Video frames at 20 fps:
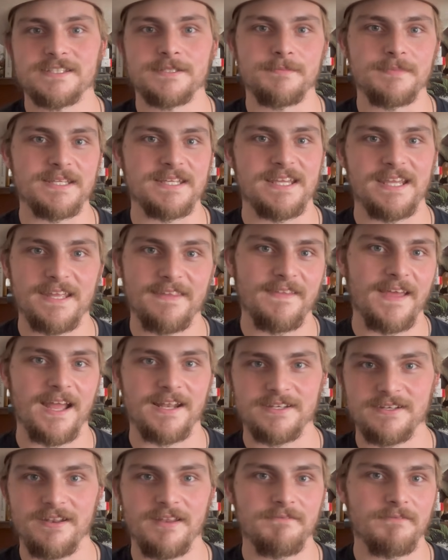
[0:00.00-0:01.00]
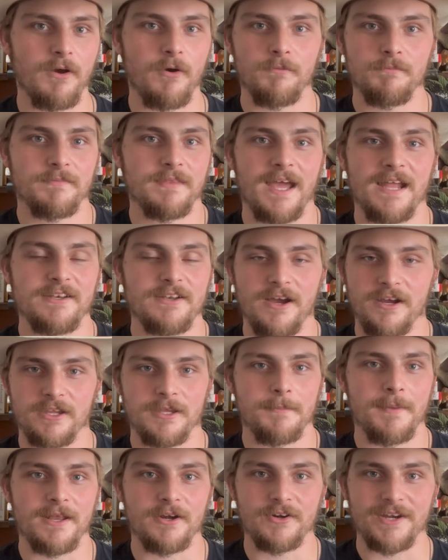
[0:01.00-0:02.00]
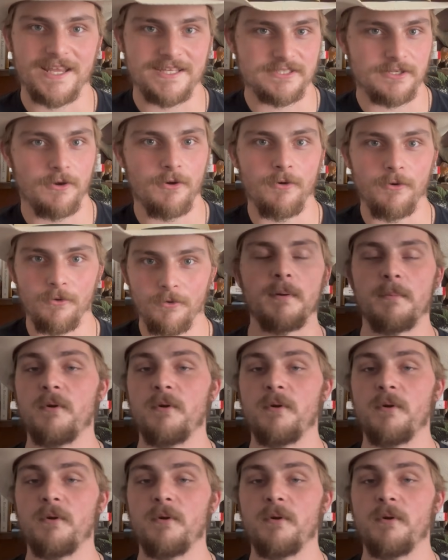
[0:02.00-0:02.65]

to me in that documentary as a whole.